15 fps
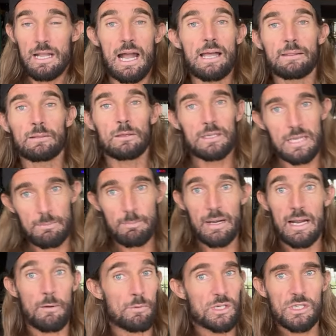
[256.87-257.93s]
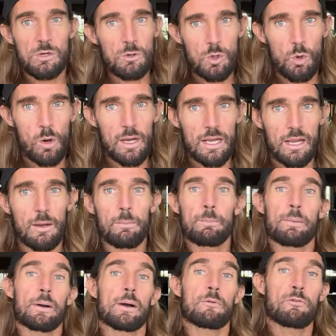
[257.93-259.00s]
And looking back, it was too quick.
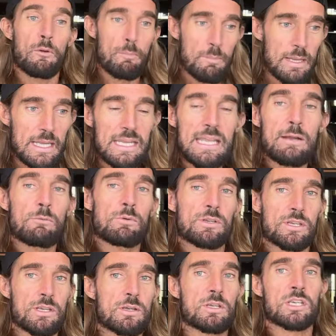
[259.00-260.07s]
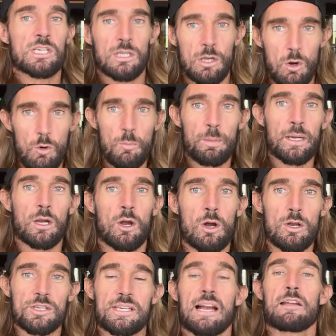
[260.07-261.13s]
But for me, it was slow
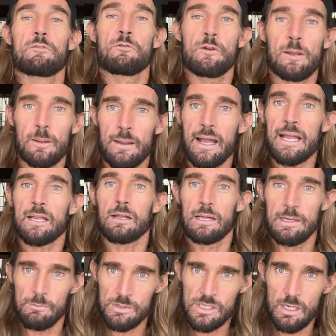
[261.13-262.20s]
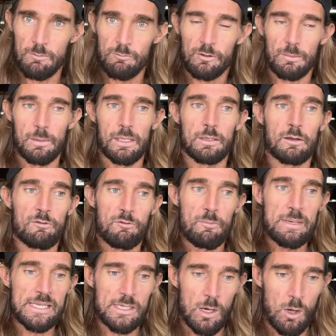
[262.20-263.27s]
because I felt that I could, it was comfortable enough for
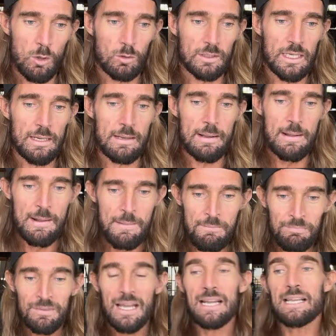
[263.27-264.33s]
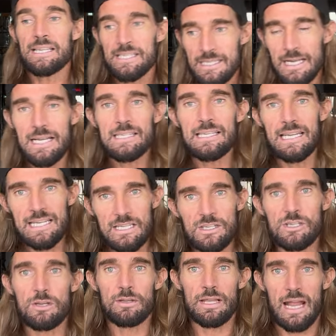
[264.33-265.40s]
me to hold it. And I started to
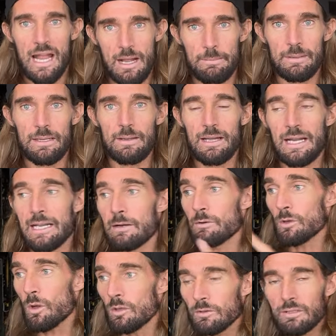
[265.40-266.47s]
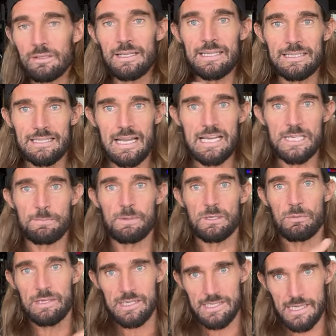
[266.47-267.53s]
insert the habit. And I would alternate days
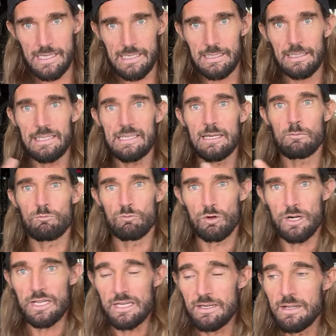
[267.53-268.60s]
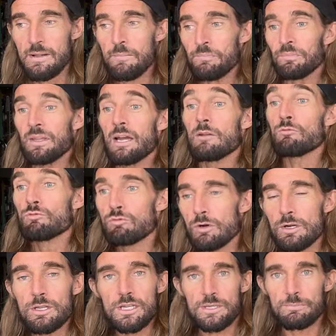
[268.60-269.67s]
between cycling and running and
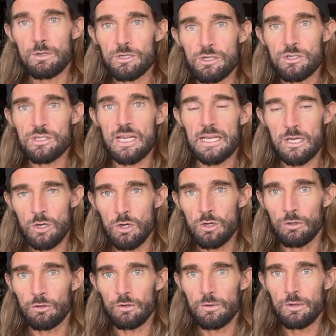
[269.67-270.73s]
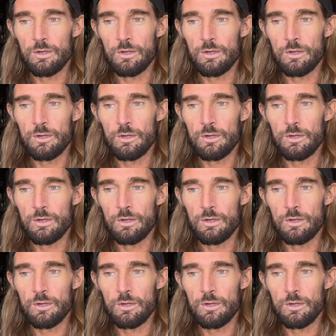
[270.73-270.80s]
run as much as I could.